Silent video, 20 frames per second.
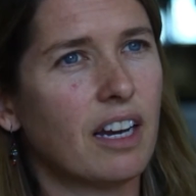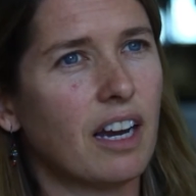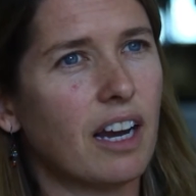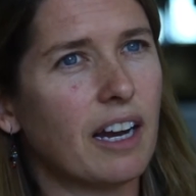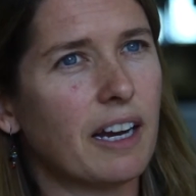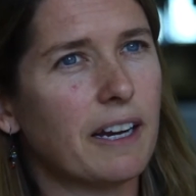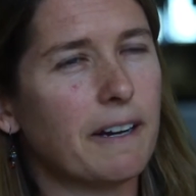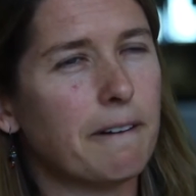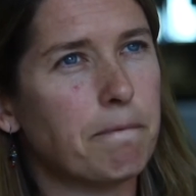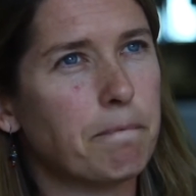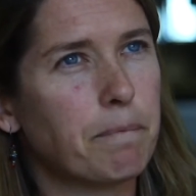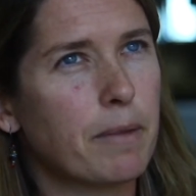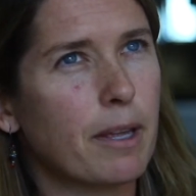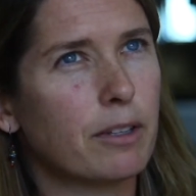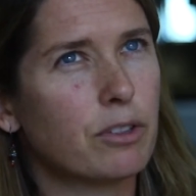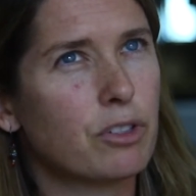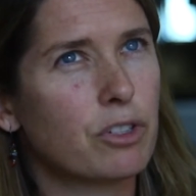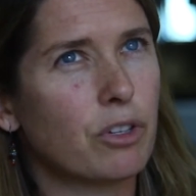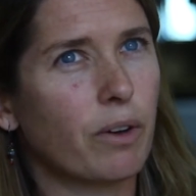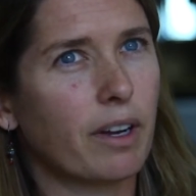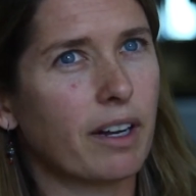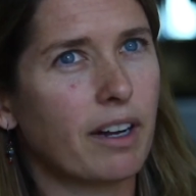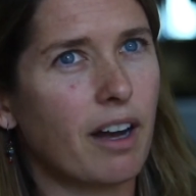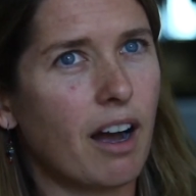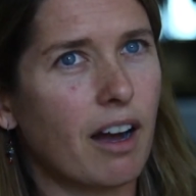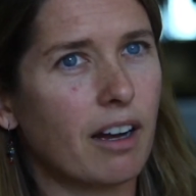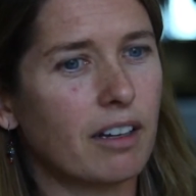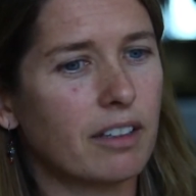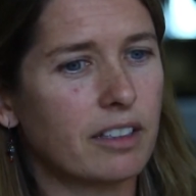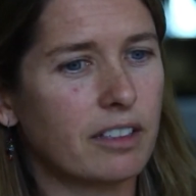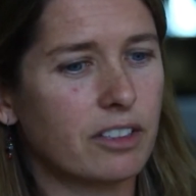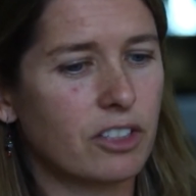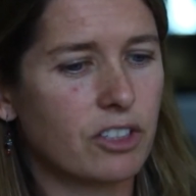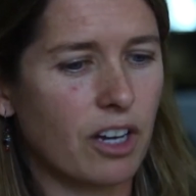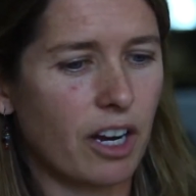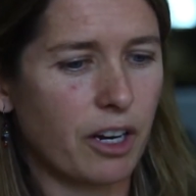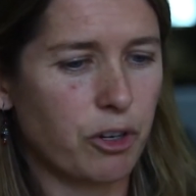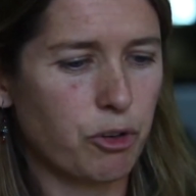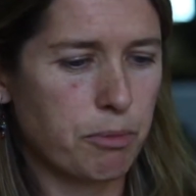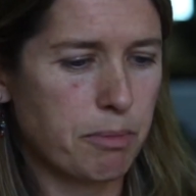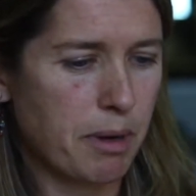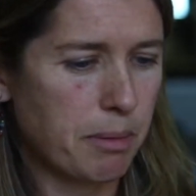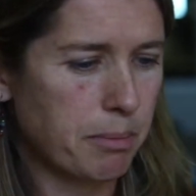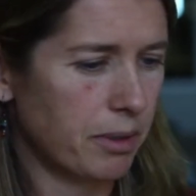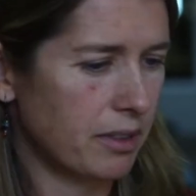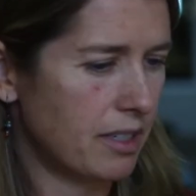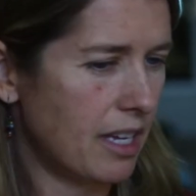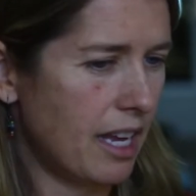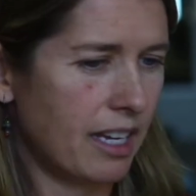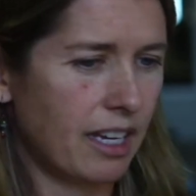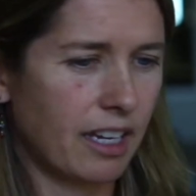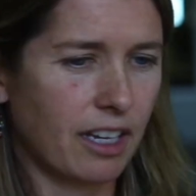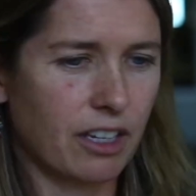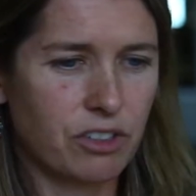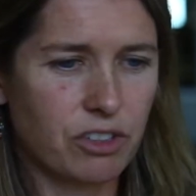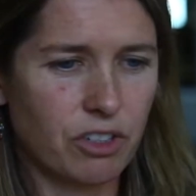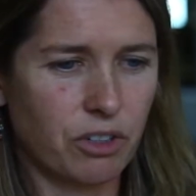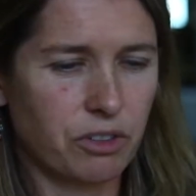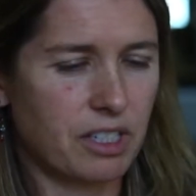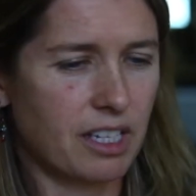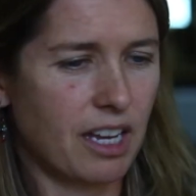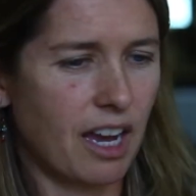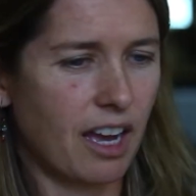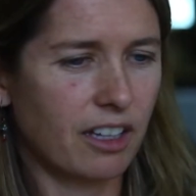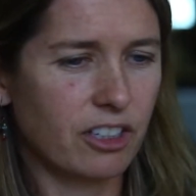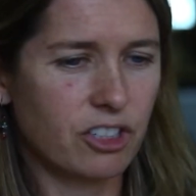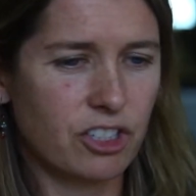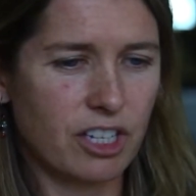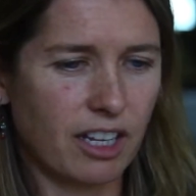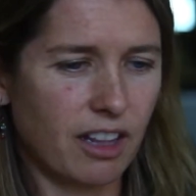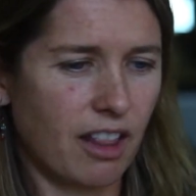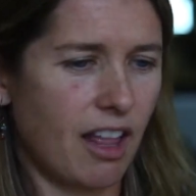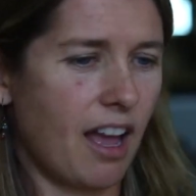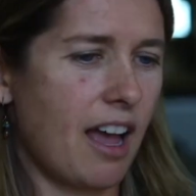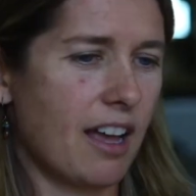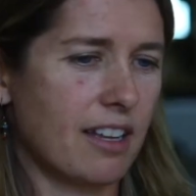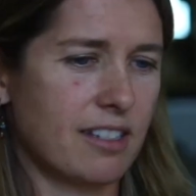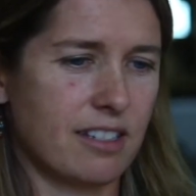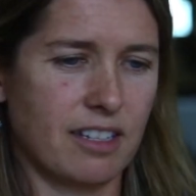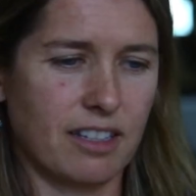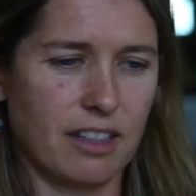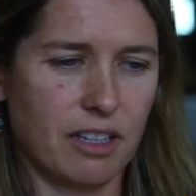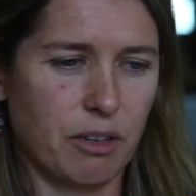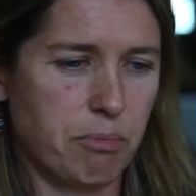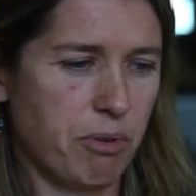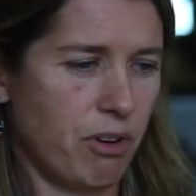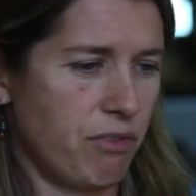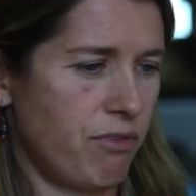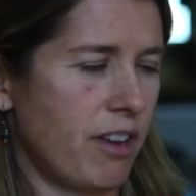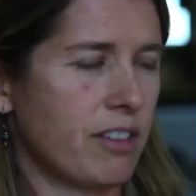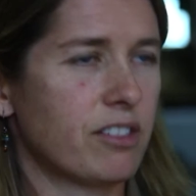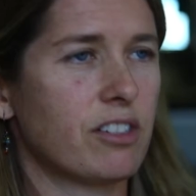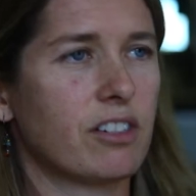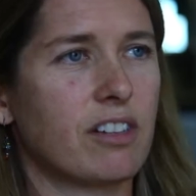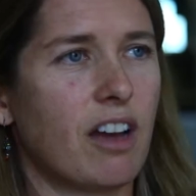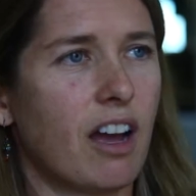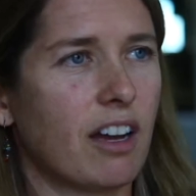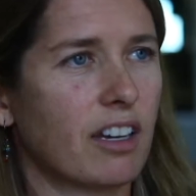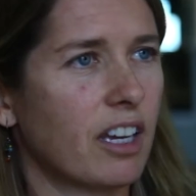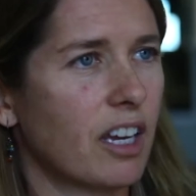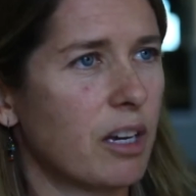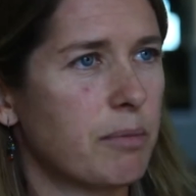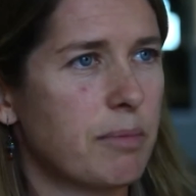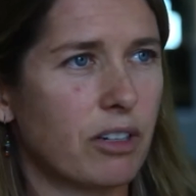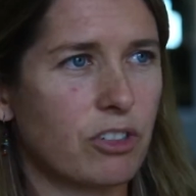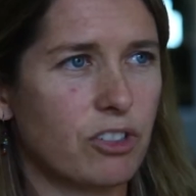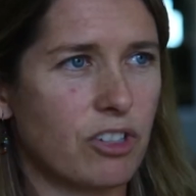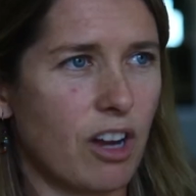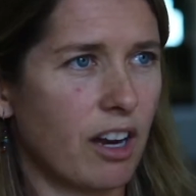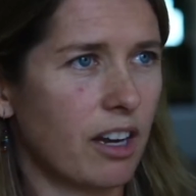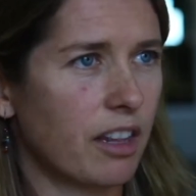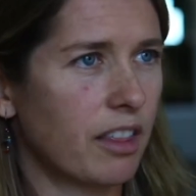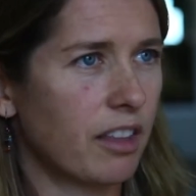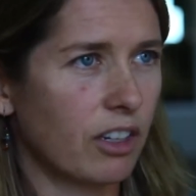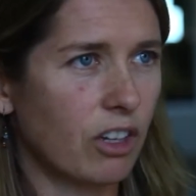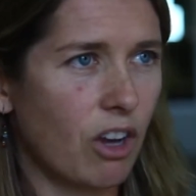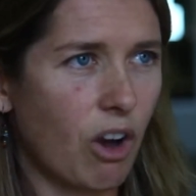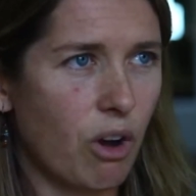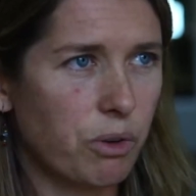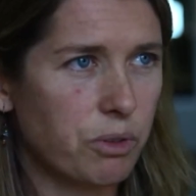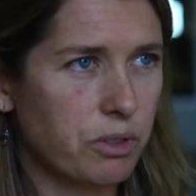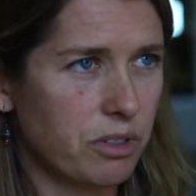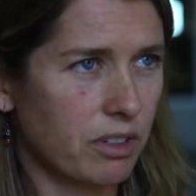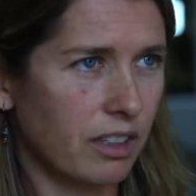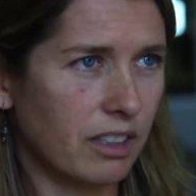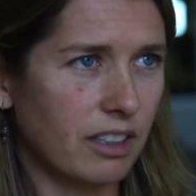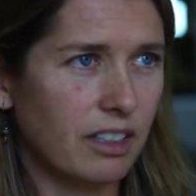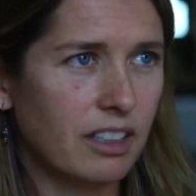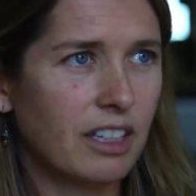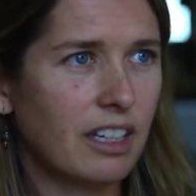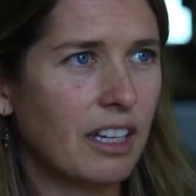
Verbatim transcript: Um, and so at college, I remember taking a sociology class and the professor talking about Jonathan Kozol.